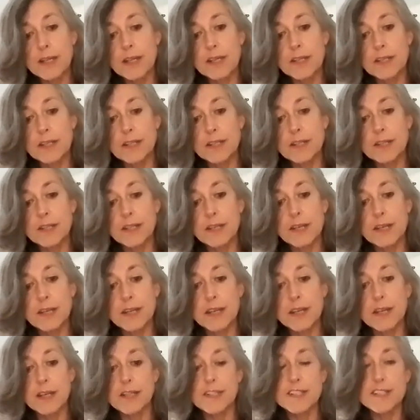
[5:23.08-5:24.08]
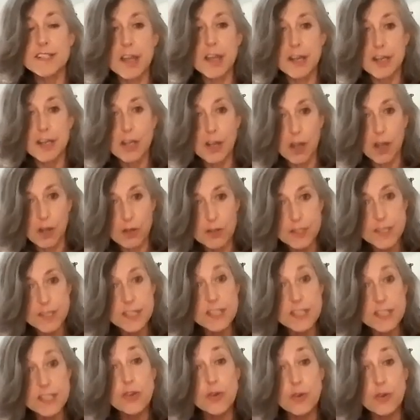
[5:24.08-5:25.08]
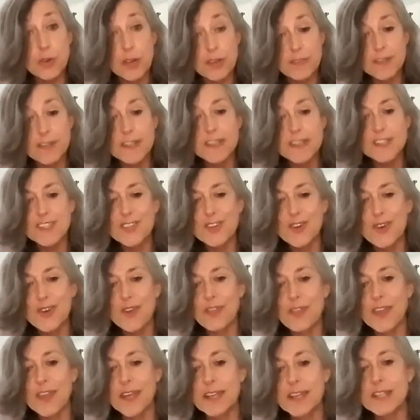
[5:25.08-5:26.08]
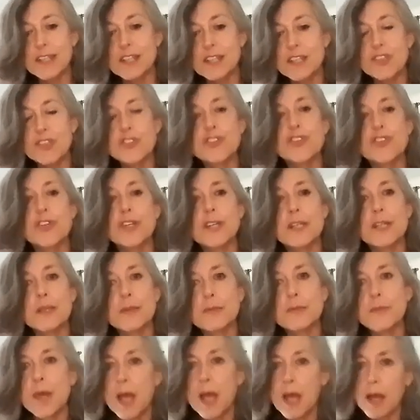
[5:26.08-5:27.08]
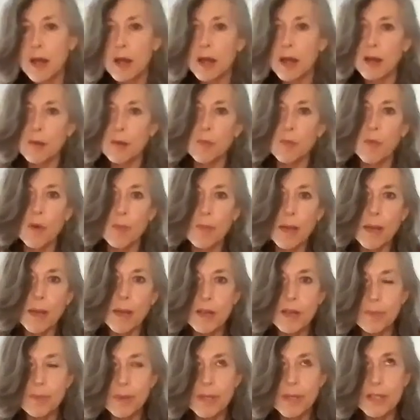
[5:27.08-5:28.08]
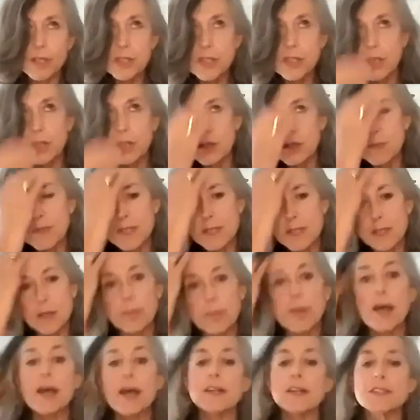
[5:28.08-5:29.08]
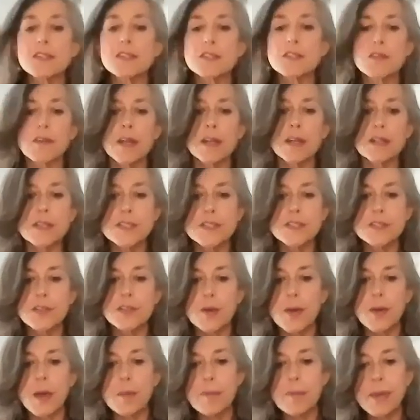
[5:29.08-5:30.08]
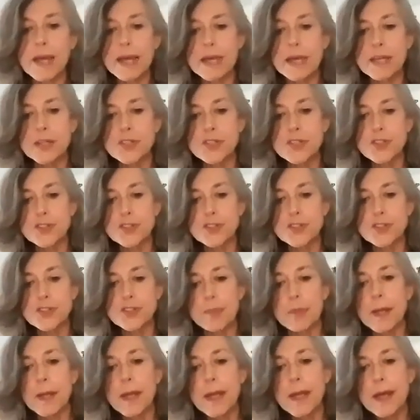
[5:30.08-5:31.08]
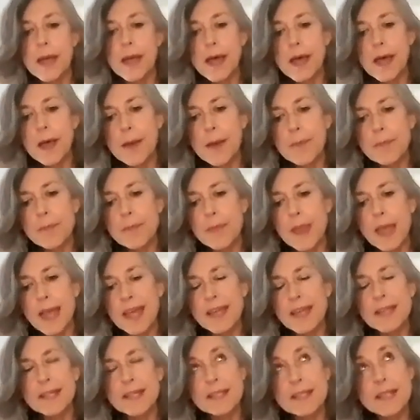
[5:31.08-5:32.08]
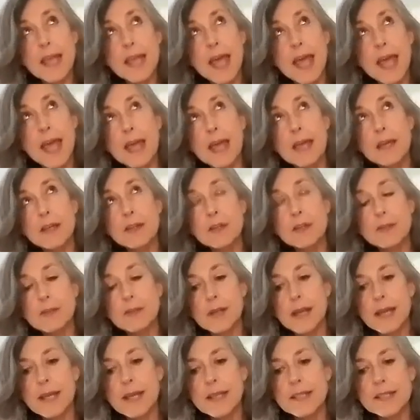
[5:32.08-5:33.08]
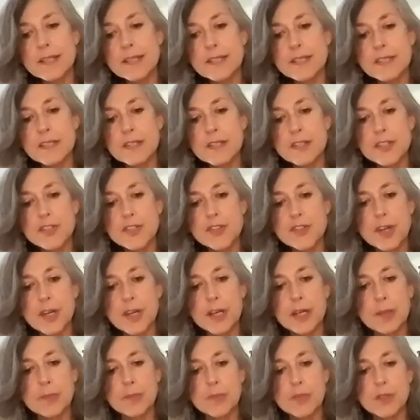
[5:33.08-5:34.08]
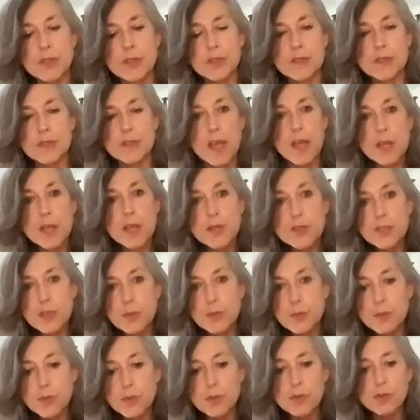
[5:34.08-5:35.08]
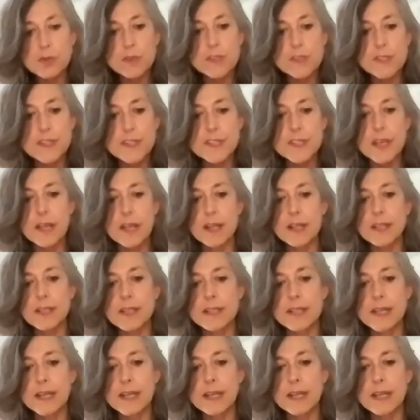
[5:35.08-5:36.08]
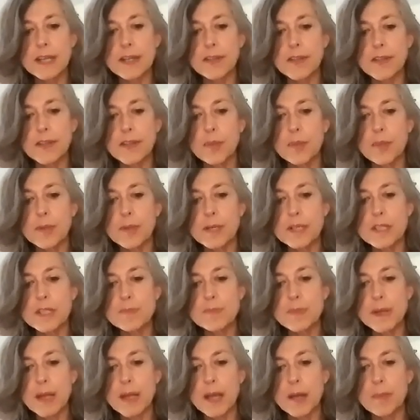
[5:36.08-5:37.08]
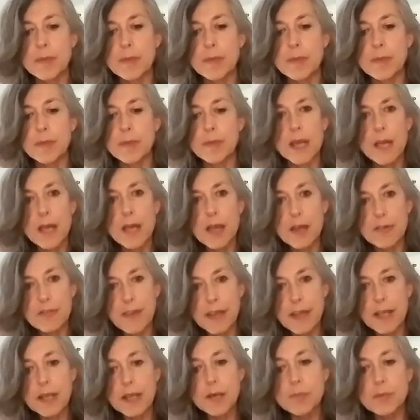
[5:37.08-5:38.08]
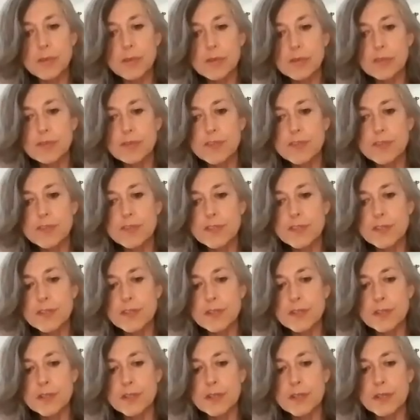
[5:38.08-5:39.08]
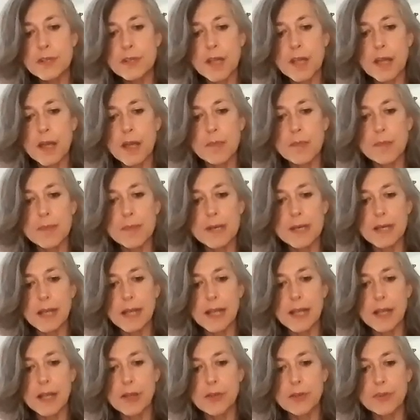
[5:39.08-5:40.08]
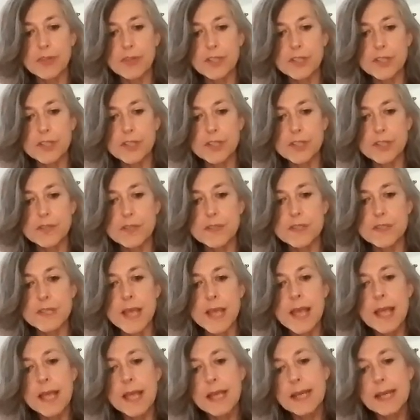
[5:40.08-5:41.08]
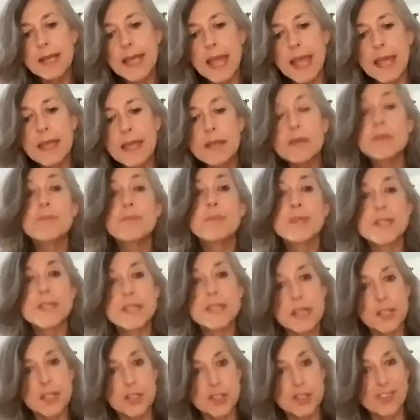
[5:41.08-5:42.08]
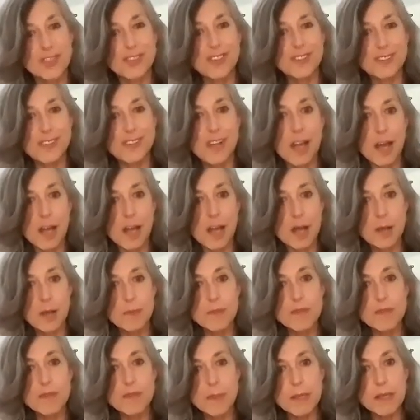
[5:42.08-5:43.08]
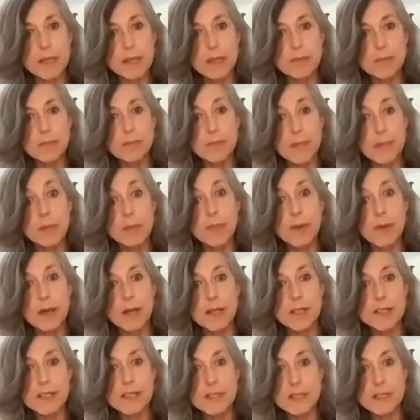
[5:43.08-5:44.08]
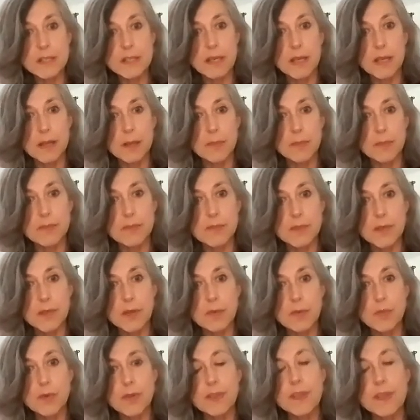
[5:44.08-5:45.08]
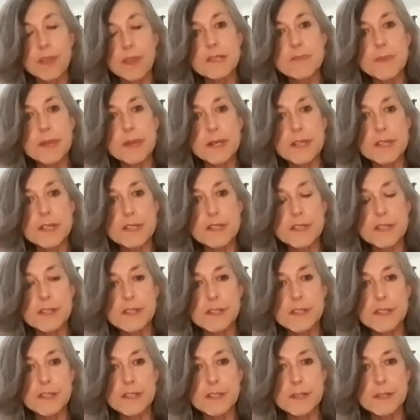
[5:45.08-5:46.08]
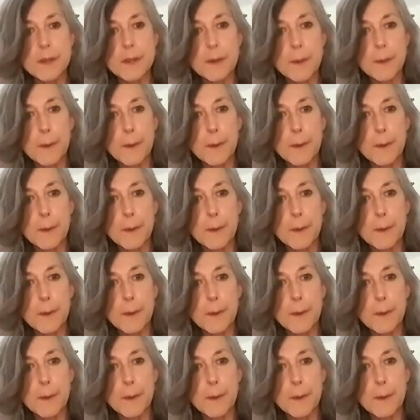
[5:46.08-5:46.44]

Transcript: a psychosis, or if it's not that extreme, what may have been termed in the past as like just, a bad trip. And how, as Australia moves towards psychedelic therapies becoming available for certain mental health issues, can potential harms be minimised, with these medicines?